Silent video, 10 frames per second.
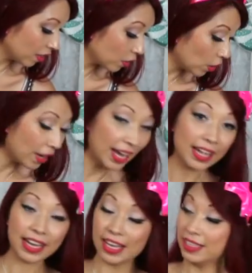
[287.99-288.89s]
that I'll go
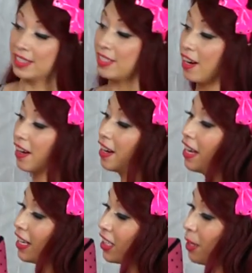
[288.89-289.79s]
ahead and start
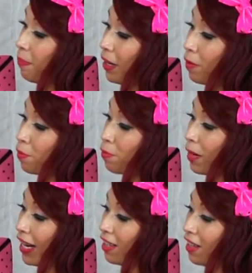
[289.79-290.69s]
clipping
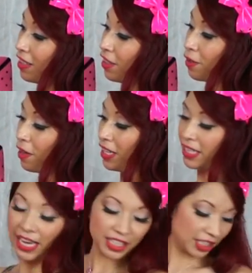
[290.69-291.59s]
right onto the
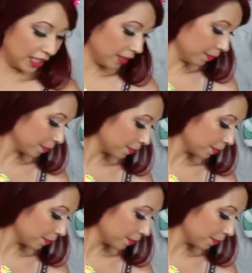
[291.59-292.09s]
cross hatching.